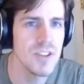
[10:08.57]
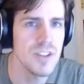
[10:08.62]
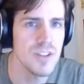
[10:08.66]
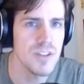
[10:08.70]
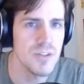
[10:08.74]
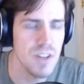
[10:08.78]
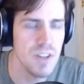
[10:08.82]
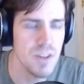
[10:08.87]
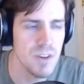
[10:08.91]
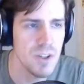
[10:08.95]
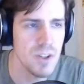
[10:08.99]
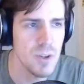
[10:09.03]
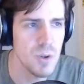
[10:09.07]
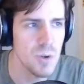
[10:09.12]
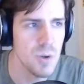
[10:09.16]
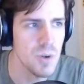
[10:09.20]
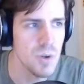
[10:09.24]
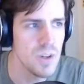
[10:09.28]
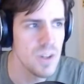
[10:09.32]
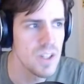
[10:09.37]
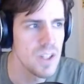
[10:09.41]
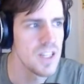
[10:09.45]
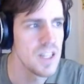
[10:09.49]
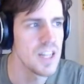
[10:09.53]
is very
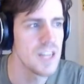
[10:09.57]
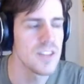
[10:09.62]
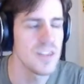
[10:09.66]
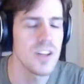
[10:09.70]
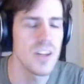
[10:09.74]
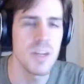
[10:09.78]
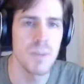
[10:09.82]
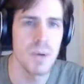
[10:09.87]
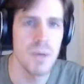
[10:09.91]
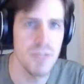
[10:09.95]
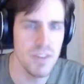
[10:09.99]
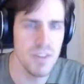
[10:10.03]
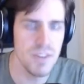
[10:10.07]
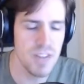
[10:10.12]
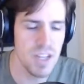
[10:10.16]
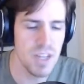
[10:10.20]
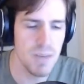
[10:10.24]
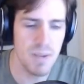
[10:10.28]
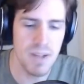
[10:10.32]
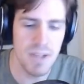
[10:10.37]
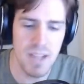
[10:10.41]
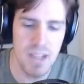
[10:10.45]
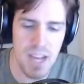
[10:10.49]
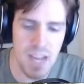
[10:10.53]
cool. It's not a perfect game
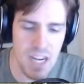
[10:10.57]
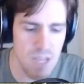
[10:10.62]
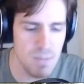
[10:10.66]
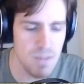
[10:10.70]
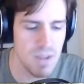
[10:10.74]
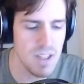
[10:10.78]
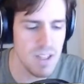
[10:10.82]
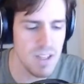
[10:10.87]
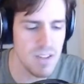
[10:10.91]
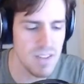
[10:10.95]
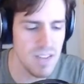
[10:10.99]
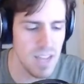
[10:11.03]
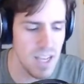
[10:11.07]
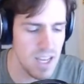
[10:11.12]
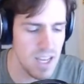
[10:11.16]
by any means. It